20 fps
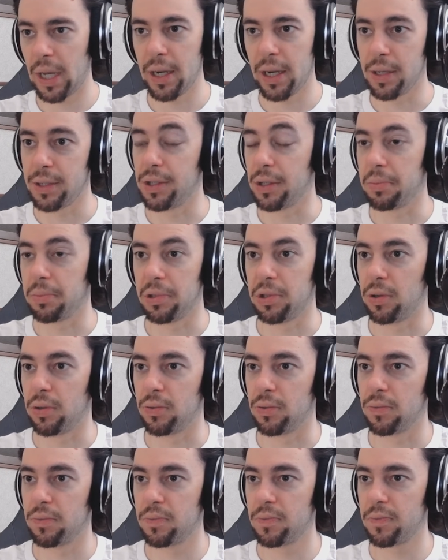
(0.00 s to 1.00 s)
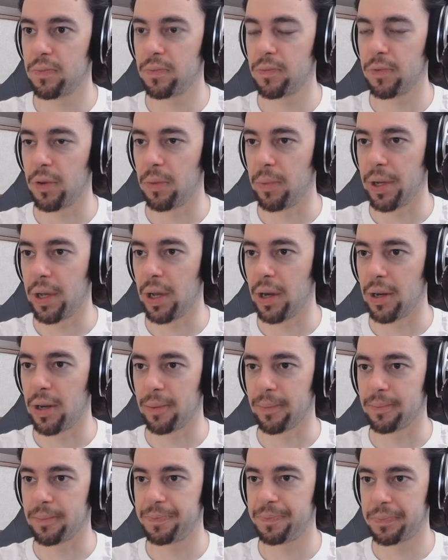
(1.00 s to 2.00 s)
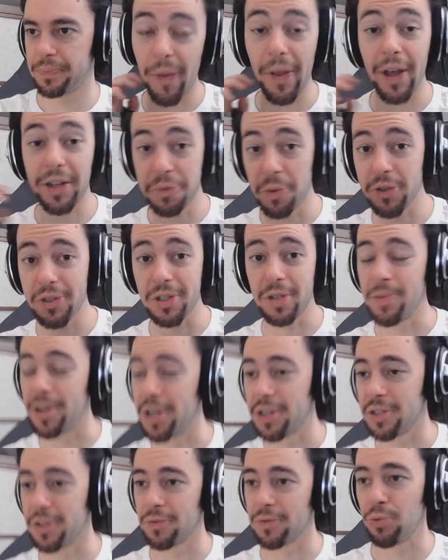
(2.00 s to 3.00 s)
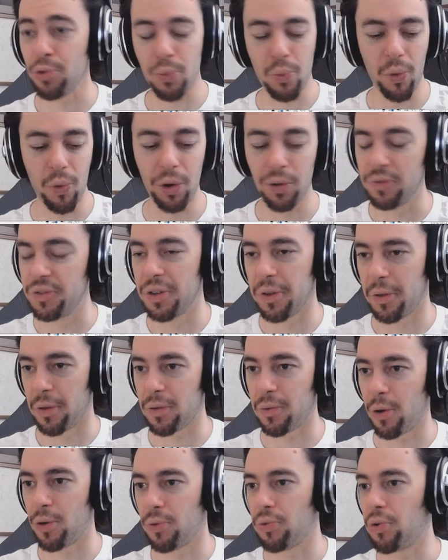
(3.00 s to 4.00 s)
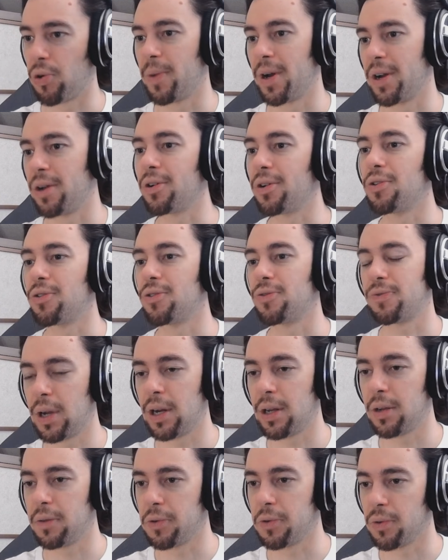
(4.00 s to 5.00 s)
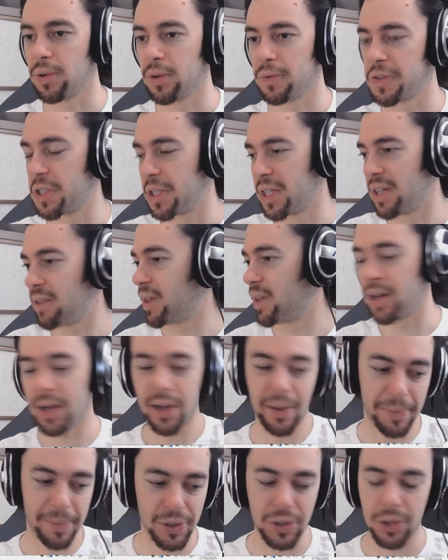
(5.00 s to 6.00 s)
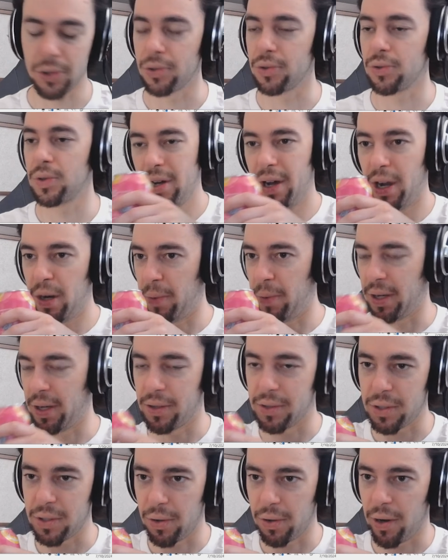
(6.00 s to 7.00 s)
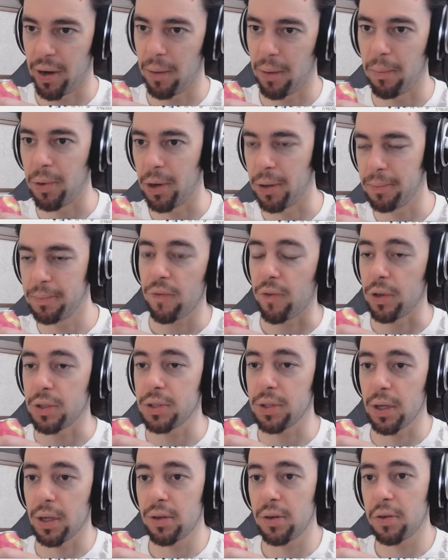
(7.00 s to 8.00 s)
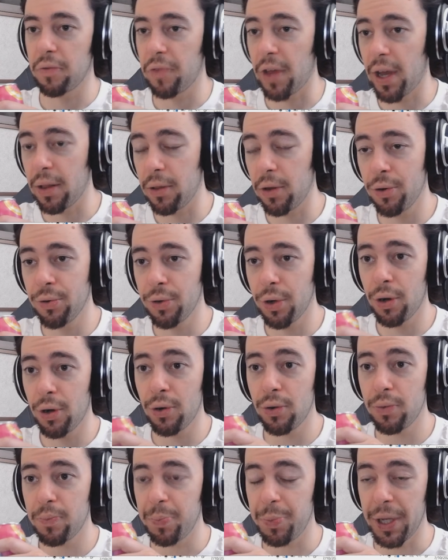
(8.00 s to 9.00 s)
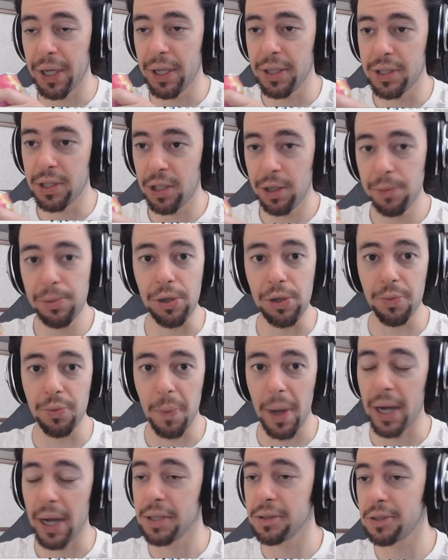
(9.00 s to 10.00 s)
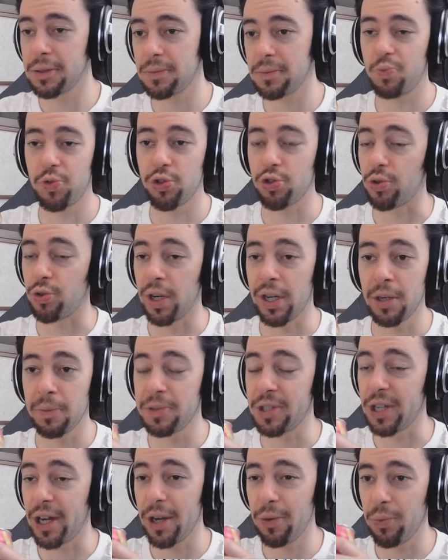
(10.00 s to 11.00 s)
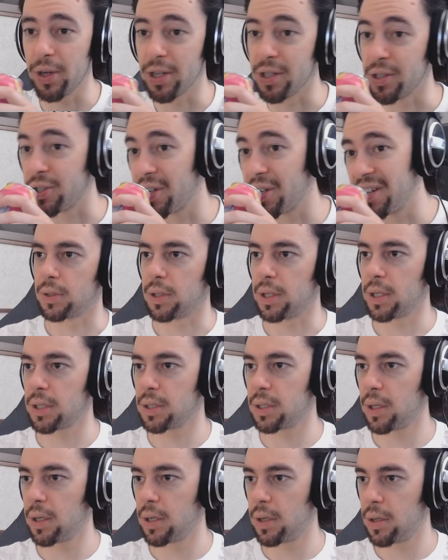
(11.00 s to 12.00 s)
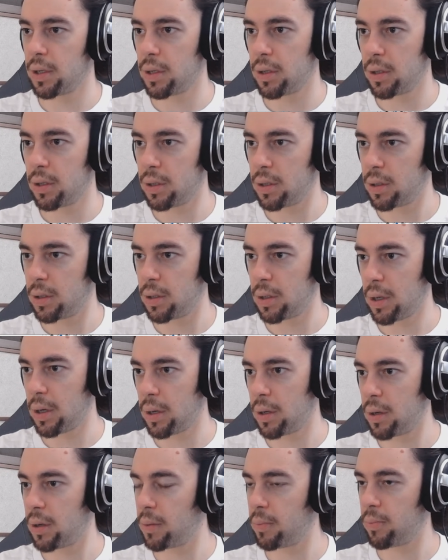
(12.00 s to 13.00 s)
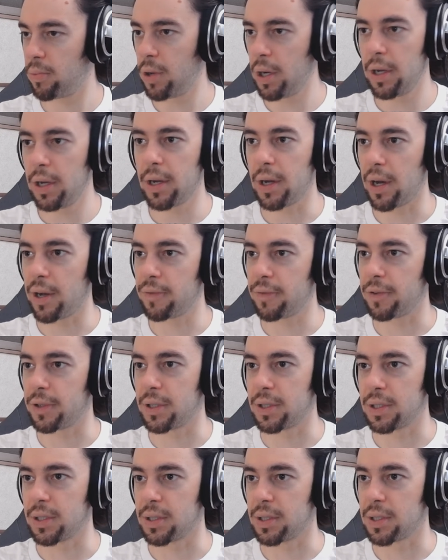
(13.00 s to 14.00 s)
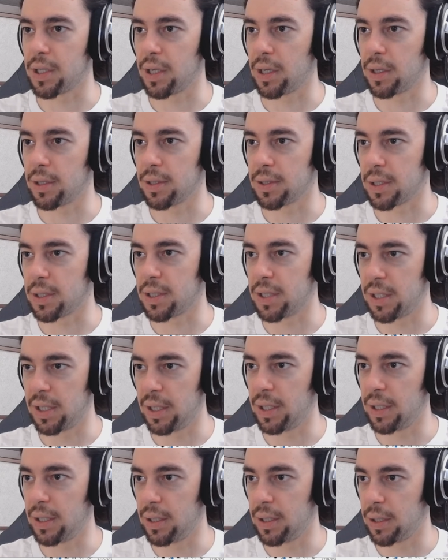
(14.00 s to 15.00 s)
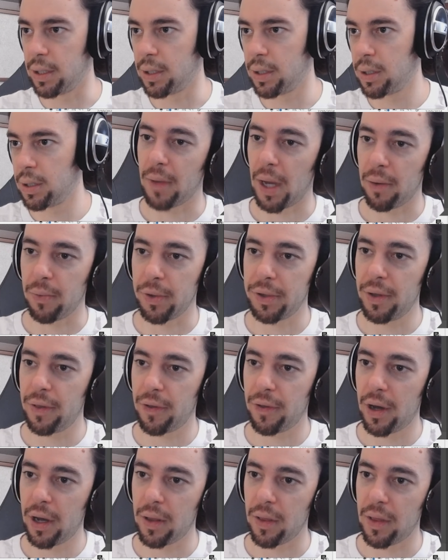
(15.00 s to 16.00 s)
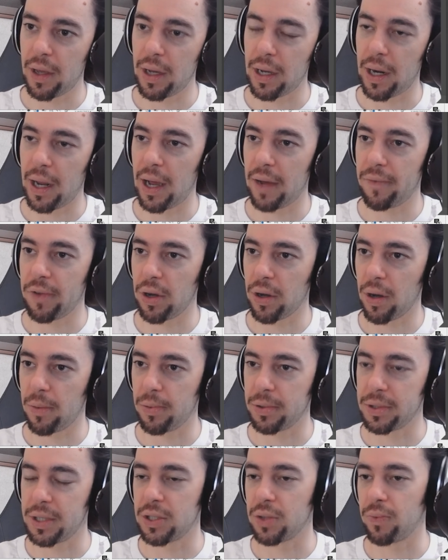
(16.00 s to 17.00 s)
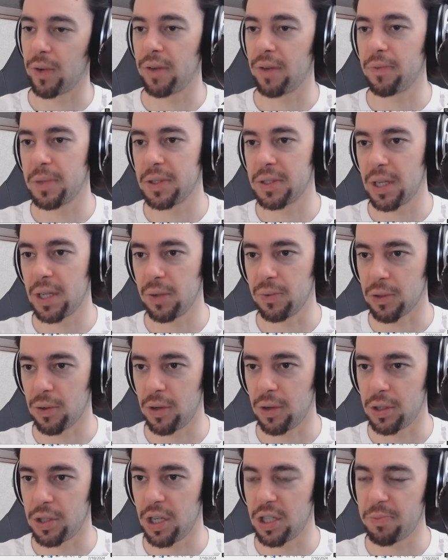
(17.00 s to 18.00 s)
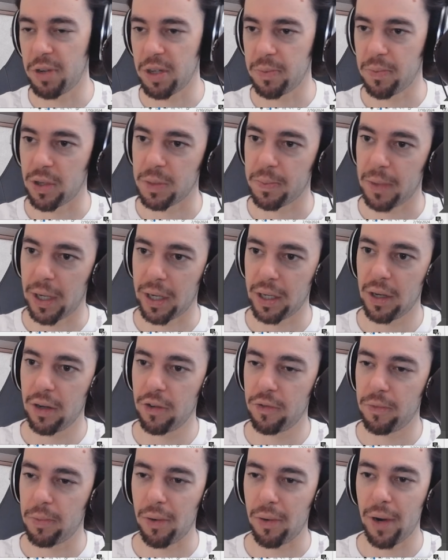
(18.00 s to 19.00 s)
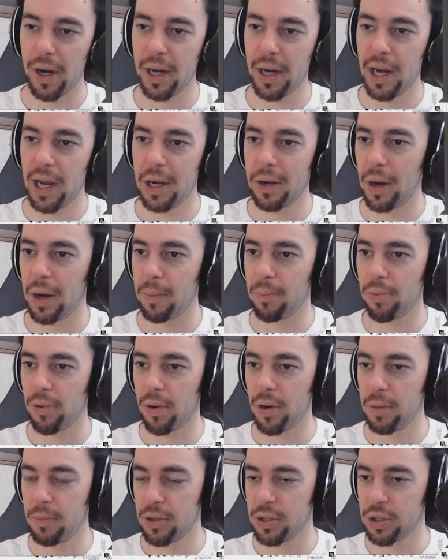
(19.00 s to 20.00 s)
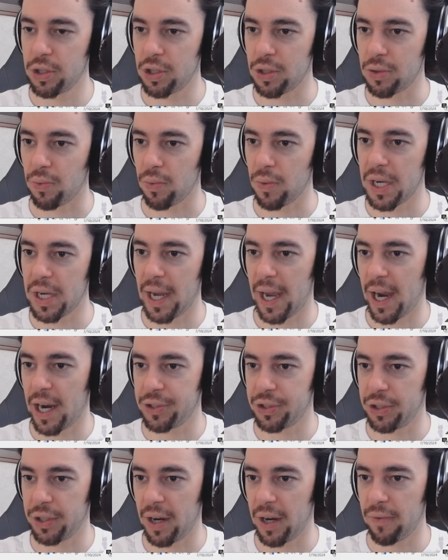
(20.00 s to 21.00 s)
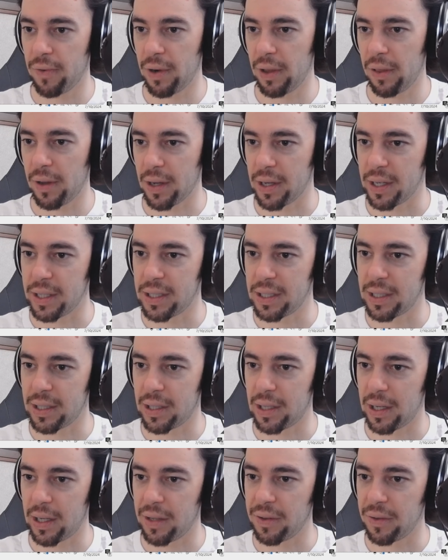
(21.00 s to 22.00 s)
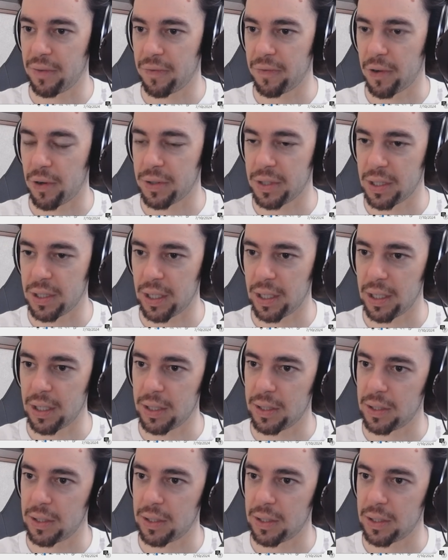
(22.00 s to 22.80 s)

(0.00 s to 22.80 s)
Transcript: And W at the beginning. And that's mostly because of Wolves in the Throne Room. I don't know if any of you have seen that episode on my Instagram, but first letter of that logo is W, and it's straight up sideways. Next letter, pretty confident in saying is a T. I really thought that having a couple days away from this thing was going to change my perspective, but right now I'm pretty much just rehashing everything I did on the first day.